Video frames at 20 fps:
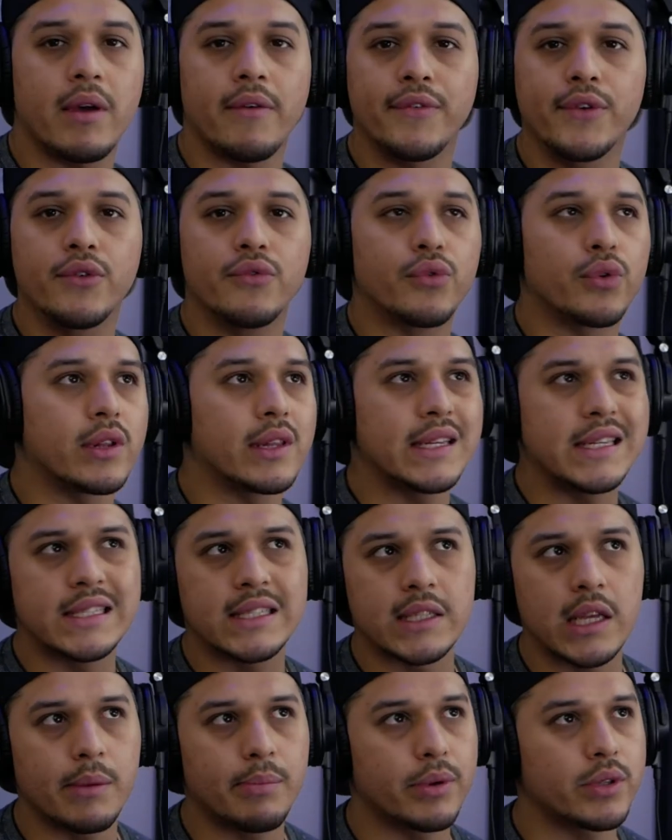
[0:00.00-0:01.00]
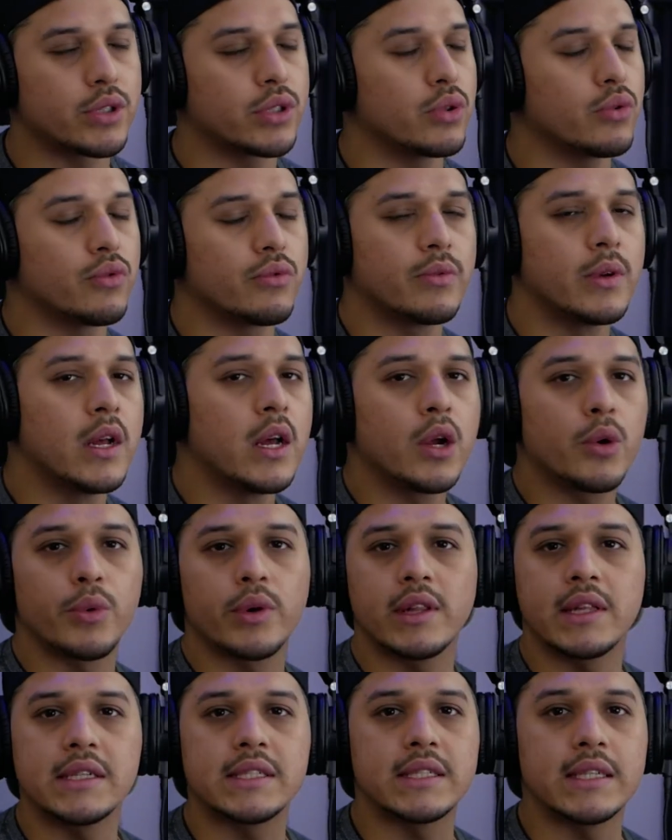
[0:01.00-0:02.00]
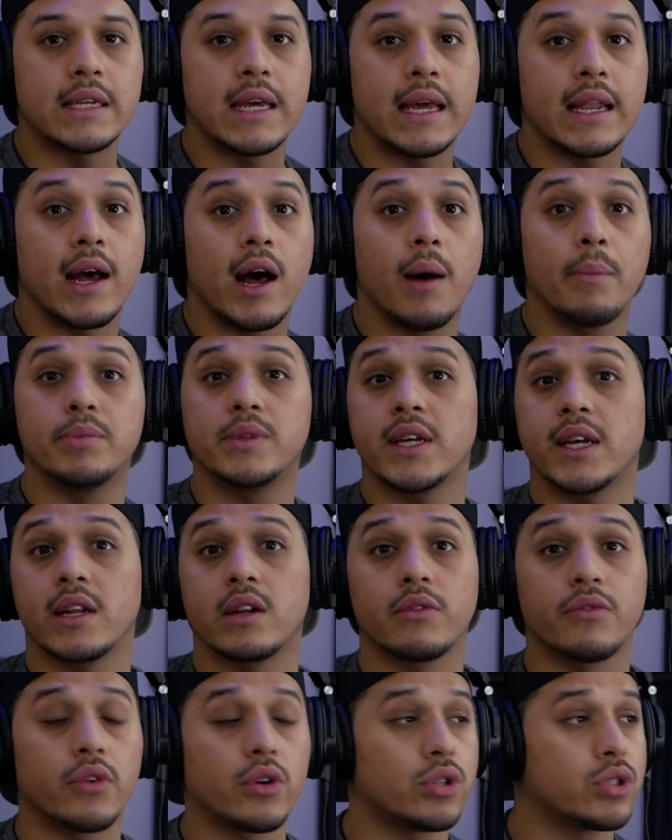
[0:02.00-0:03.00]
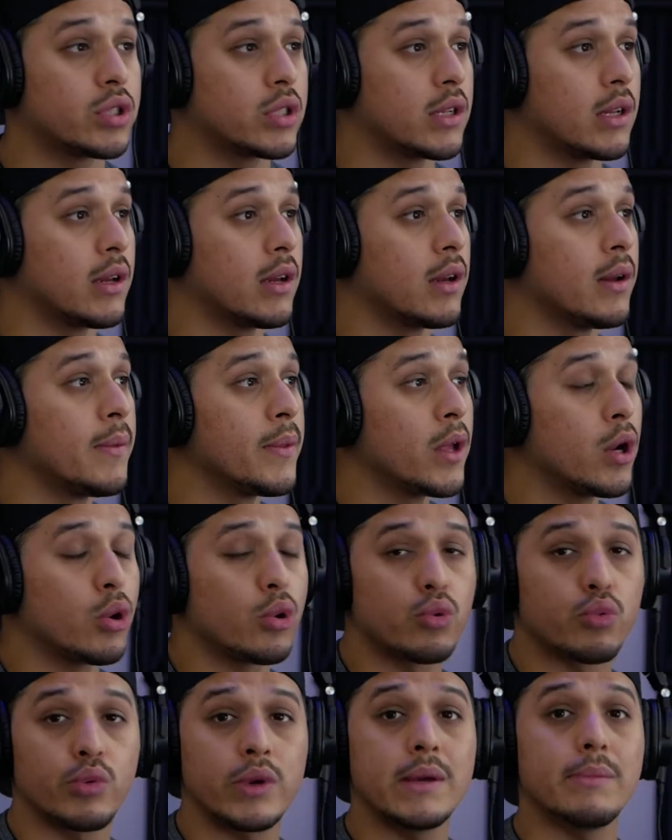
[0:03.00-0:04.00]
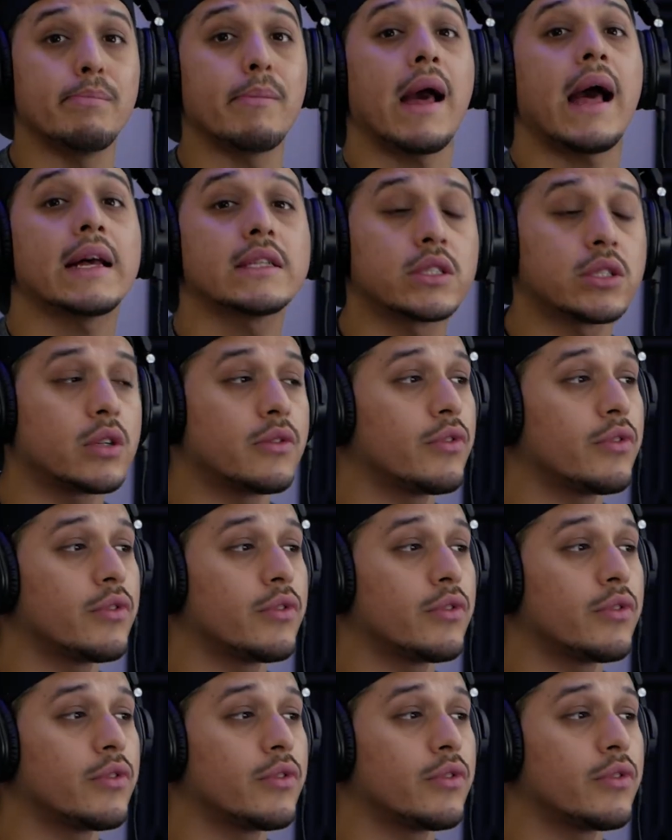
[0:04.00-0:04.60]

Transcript: if you've released it, but you're releasing an updated version, a remastered